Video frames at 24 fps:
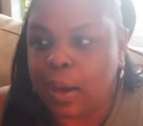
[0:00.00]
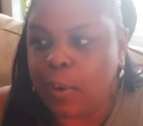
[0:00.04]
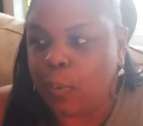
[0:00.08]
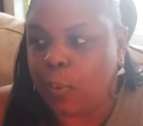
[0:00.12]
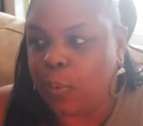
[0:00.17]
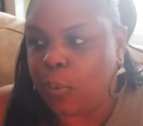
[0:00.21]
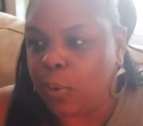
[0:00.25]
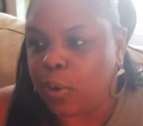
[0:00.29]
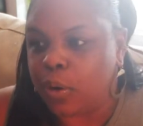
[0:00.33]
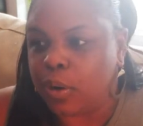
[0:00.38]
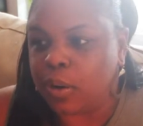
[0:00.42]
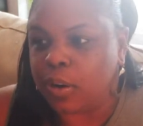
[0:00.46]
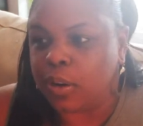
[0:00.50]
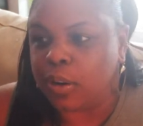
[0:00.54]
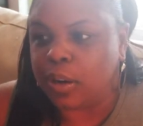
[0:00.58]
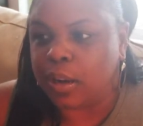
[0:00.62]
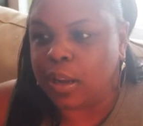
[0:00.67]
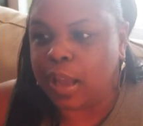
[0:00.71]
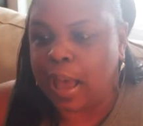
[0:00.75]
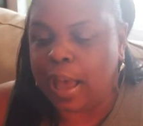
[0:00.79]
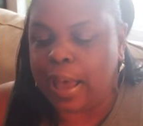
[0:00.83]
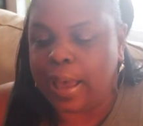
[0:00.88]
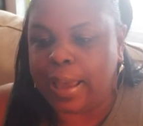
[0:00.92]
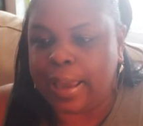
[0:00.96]
or
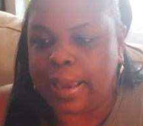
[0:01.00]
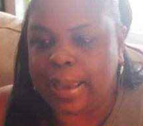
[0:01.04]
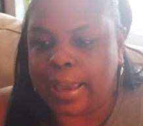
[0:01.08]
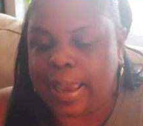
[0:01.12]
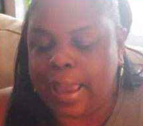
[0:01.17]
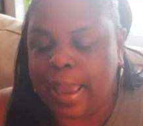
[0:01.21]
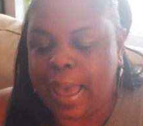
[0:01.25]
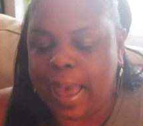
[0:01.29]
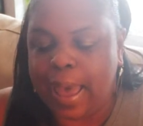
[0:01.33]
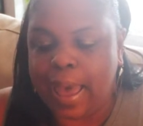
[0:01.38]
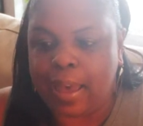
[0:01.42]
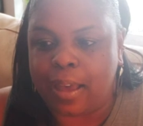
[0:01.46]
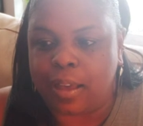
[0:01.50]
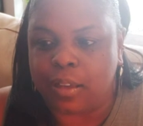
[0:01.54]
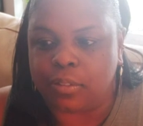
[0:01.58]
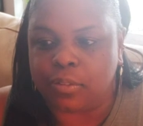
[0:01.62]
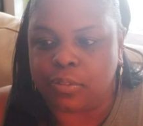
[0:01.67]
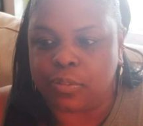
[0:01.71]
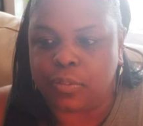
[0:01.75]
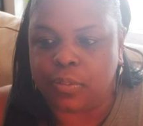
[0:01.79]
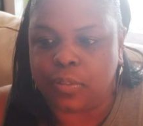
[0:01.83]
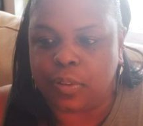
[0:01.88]
I have